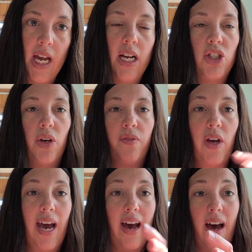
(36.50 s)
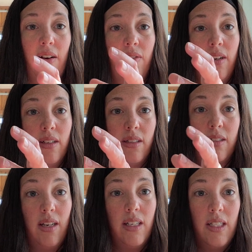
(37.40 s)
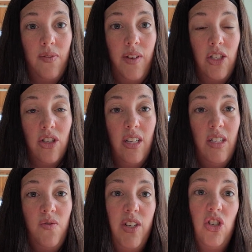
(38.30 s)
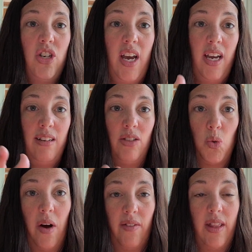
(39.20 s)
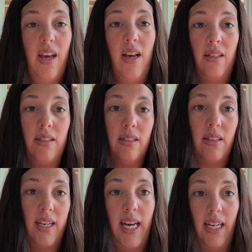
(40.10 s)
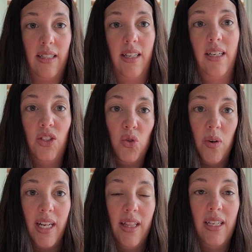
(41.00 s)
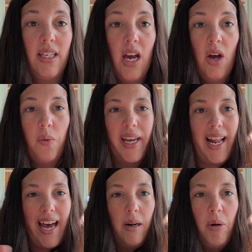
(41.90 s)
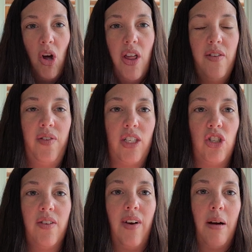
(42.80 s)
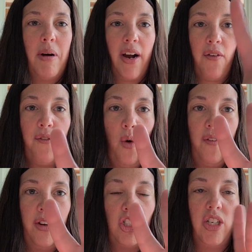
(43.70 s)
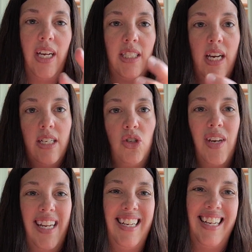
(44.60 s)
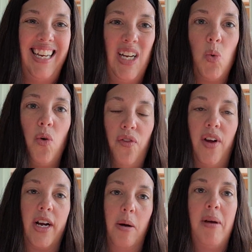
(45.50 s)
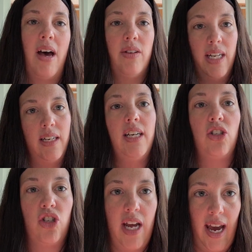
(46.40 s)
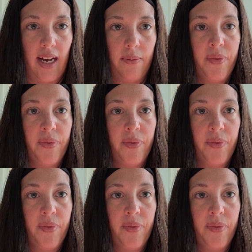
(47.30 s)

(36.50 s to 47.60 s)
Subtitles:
So if you have 6 fish in this fish tank, 12 in this, 8 in this, 20 in this, we could add up all the fish and divide by our 4 fish tanks to get an equal fair amount in each tank.